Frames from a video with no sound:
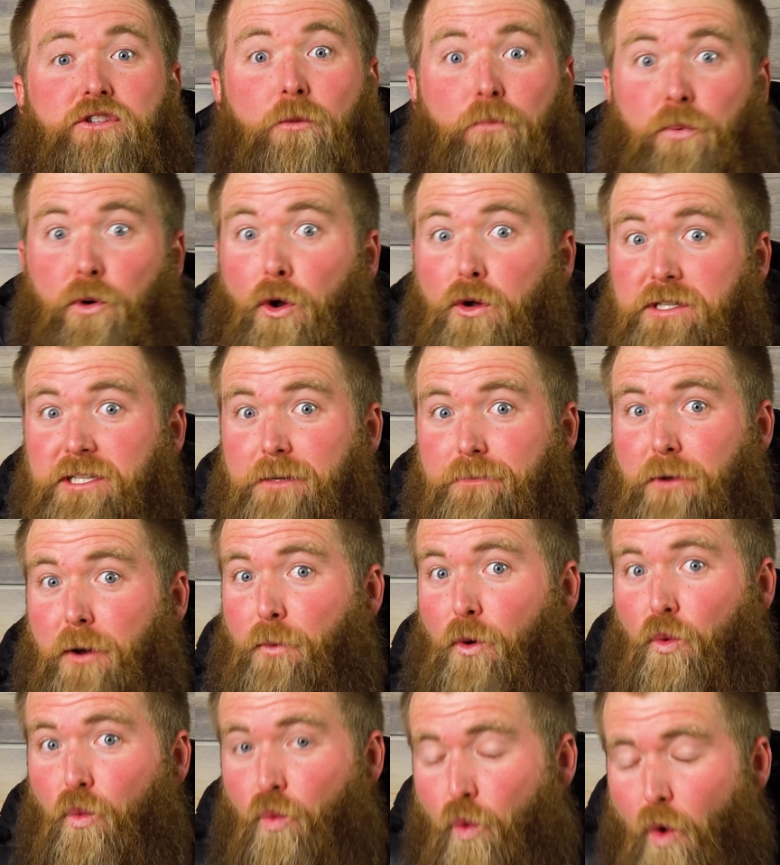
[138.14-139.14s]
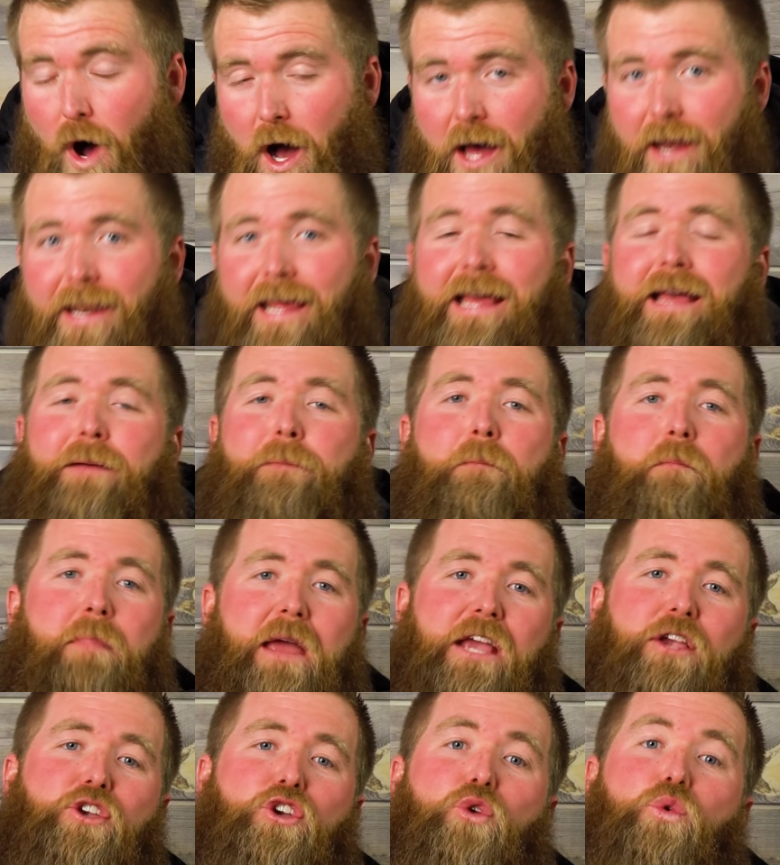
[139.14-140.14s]
So pro tip number 1,
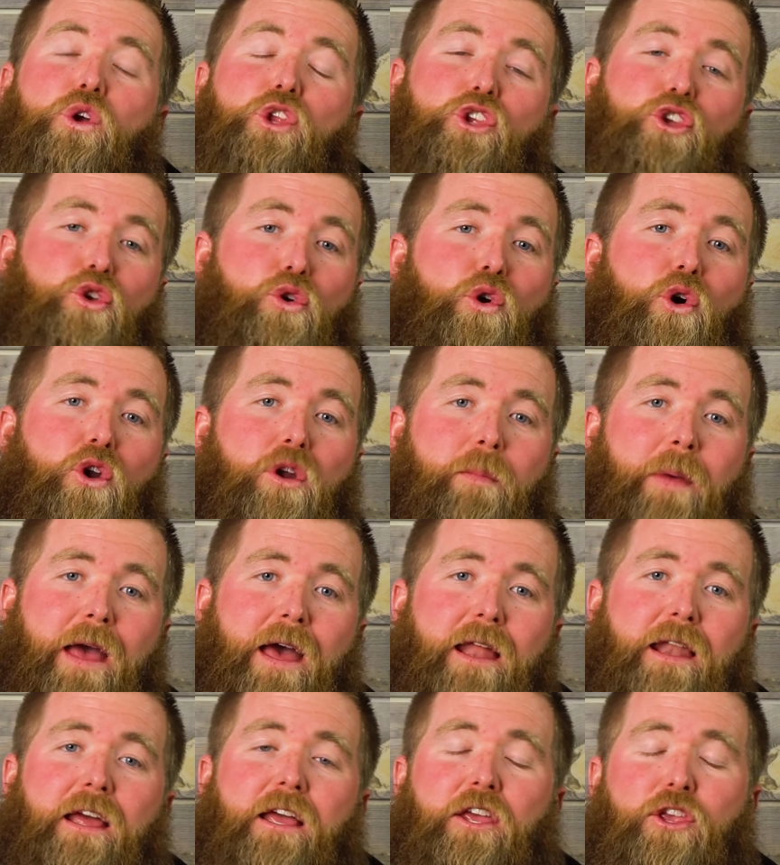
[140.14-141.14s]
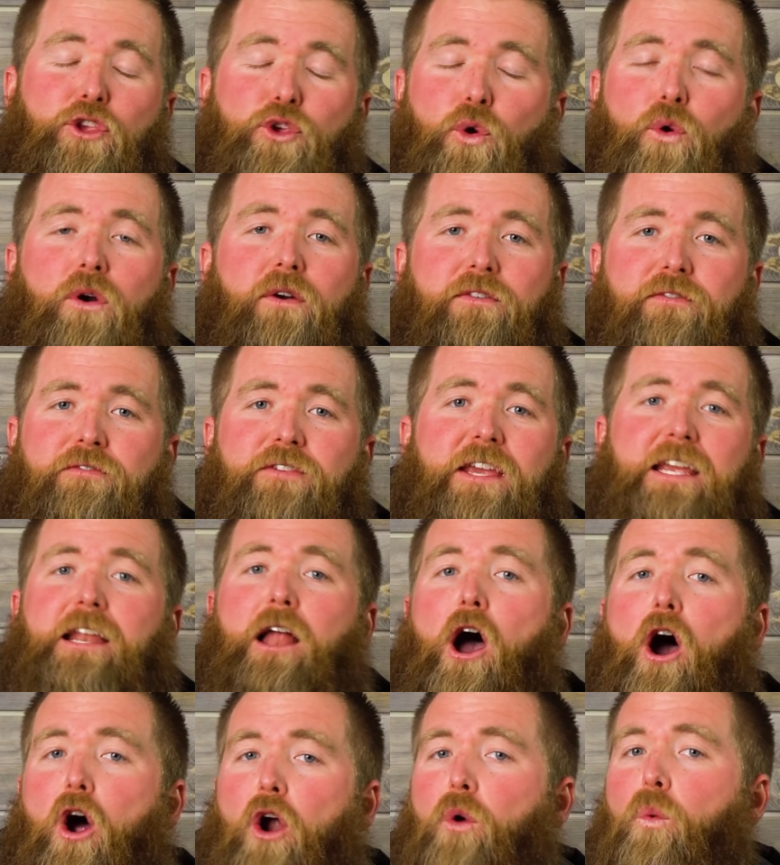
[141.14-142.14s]
make sure when you go to bed, your feet
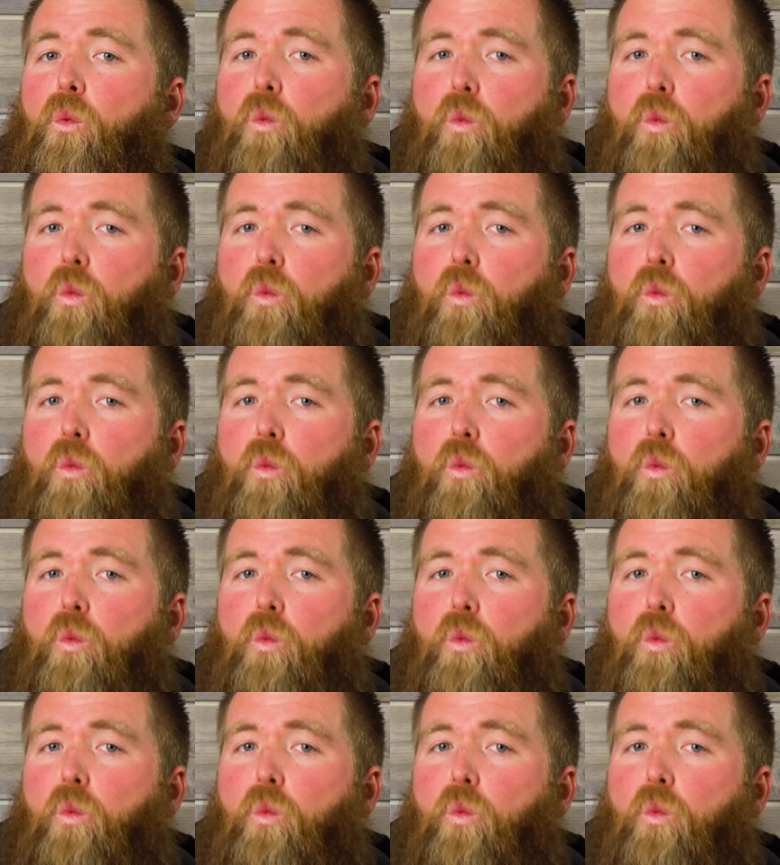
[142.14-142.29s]
are